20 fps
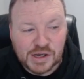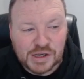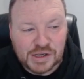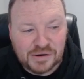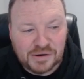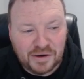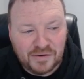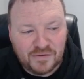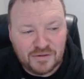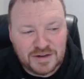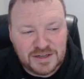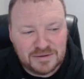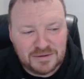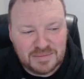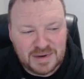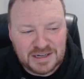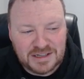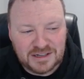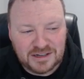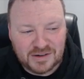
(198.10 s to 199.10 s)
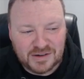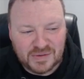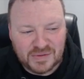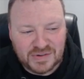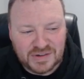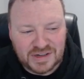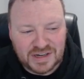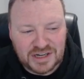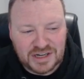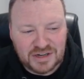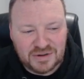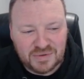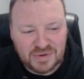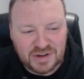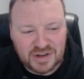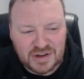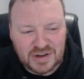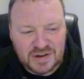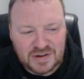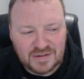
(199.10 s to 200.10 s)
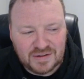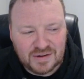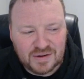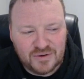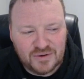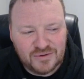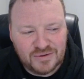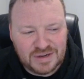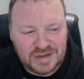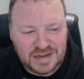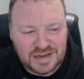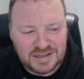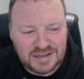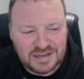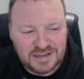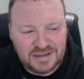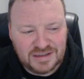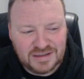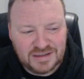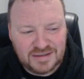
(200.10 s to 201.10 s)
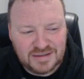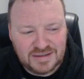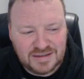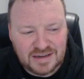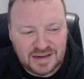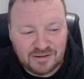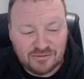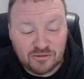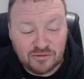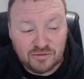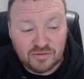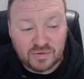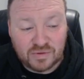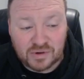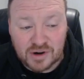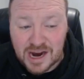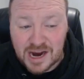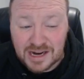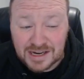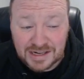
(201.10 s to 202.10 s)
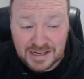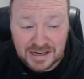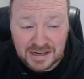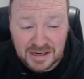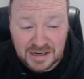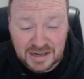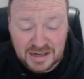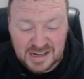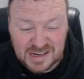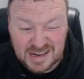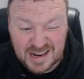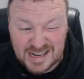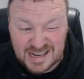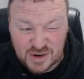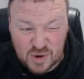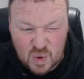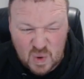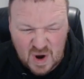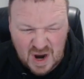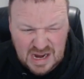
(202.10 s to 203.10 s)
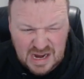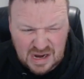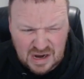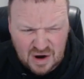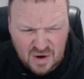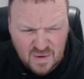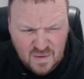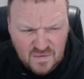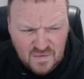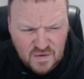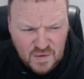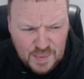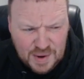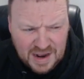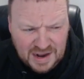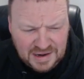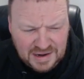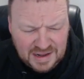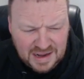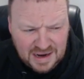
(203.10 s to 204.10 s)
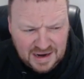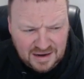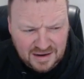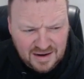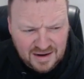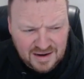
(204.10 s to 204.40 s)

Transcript: known for his dramatic confrontation with Hernan Cortes. He ruled for 18 years. That's quite long for back then.